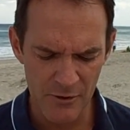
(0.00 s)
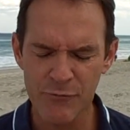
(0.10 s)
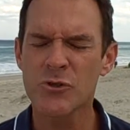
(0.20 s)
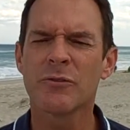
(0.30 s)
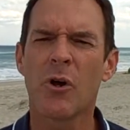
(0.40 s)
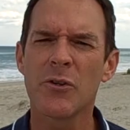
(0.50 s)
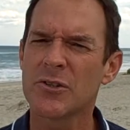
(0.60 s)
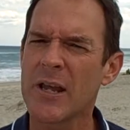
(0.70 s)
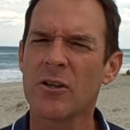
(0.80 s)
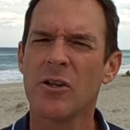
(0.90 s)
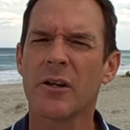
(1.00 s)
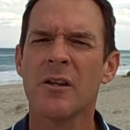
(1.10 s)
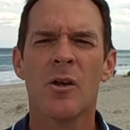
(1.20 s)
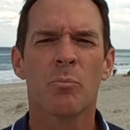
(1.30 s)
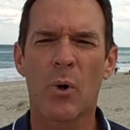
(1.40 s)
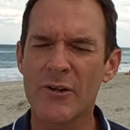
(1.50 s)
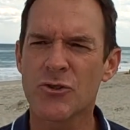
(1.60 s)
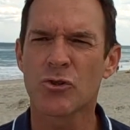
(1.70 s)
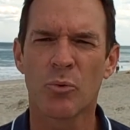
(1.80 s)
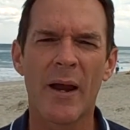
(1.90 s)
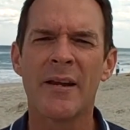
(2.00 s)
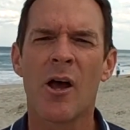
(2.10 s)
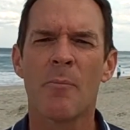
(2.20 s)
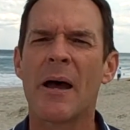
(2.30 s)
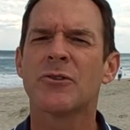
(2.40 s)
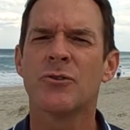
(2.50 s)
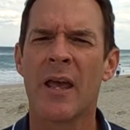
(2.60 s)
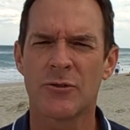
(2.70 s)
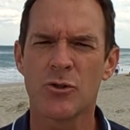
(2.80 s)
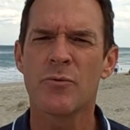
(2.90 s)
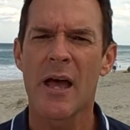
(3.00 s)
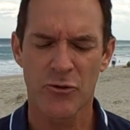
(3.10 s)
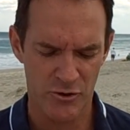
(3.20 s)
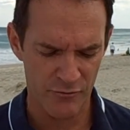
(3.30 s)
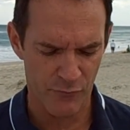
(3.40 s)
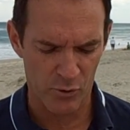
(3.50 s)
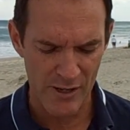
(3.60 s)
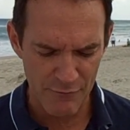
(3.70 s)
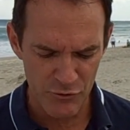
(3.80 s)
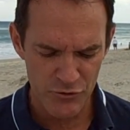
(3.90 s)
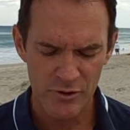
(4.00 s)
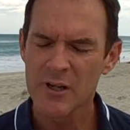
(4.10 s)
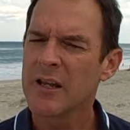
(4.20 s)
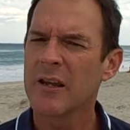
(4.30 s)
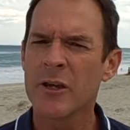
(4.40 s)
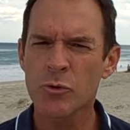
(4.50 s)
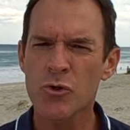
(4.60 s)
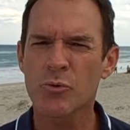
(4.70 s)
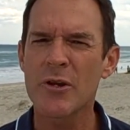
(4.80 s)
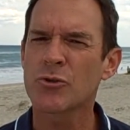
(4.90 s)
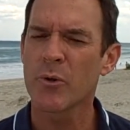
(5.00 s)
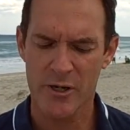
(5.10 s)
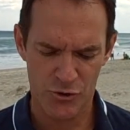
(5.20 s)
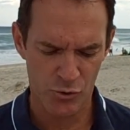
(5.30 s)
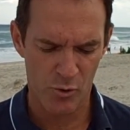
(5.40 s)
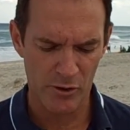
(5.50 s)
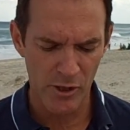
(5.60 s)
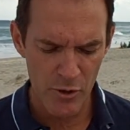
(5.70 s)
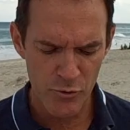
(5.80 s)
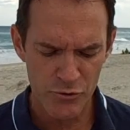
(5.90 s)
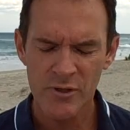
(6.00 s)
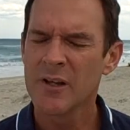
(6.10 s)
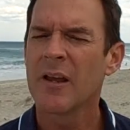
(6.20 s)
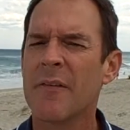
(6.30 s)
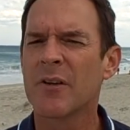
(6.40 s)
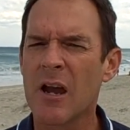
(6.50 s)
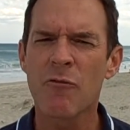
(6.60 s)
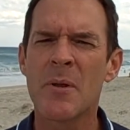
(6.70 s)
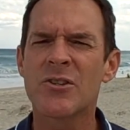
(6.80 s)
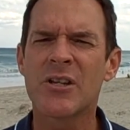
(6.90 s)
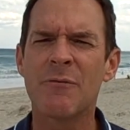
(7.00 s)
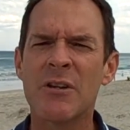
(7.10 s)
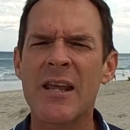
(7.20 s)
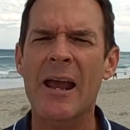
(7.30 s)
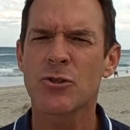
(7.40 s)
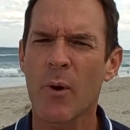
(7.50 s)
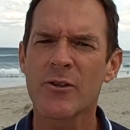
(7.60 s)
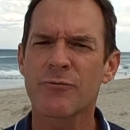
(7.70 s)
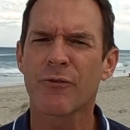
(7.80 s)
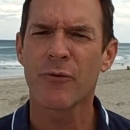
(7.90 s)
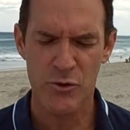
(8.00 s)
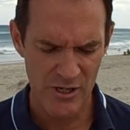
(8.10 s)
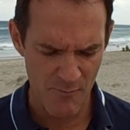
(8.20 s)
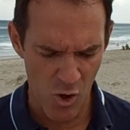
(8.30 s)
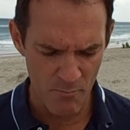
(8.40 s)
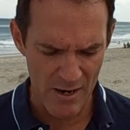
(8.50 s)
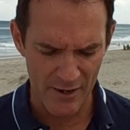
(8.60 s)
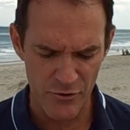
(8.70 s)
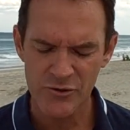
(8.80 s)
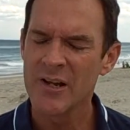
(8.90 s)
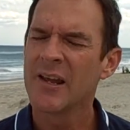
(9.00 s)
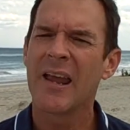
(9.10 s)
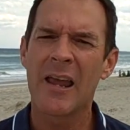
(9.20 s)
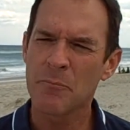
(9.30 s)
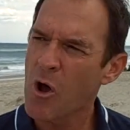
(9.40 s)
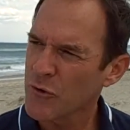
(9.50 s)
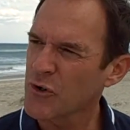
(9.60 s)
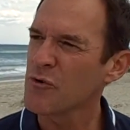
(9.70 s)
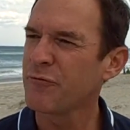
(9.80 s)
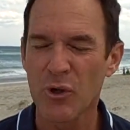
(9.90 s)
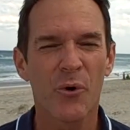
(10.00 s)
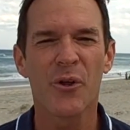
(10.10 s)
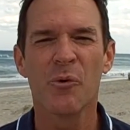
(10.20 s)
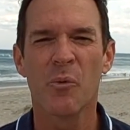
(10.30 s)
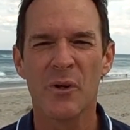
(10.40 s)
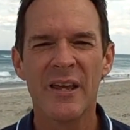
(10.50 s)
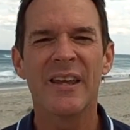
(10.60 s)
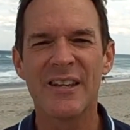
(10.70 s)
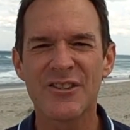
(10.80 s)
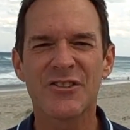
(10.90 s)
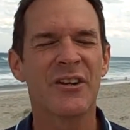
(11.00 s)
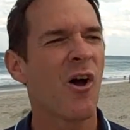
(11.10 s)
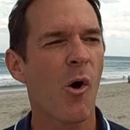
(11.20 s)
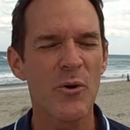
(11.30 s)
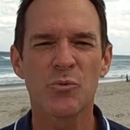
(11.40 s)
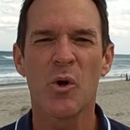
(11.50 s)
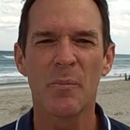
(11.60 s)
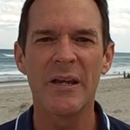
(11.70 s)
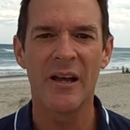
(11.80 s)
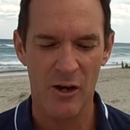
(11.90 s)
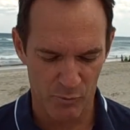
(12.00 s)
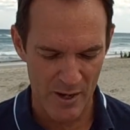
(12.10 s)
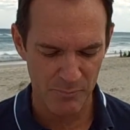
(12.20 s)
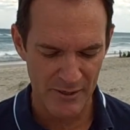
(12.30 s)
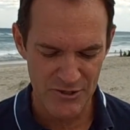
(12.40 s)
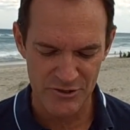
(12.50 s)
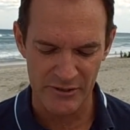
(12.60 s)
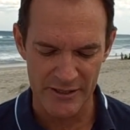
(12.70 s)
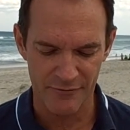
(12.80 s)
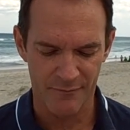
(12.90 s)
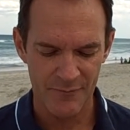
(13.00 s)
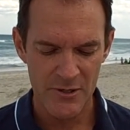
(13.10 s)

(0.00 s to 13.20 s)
Now, first of all, you take a look, prices are right now about at 2004 levels, interest rates are at historic lows, and the government is giving tax credits for first-time home buyers. And also, Florida is and always will be a great place to live.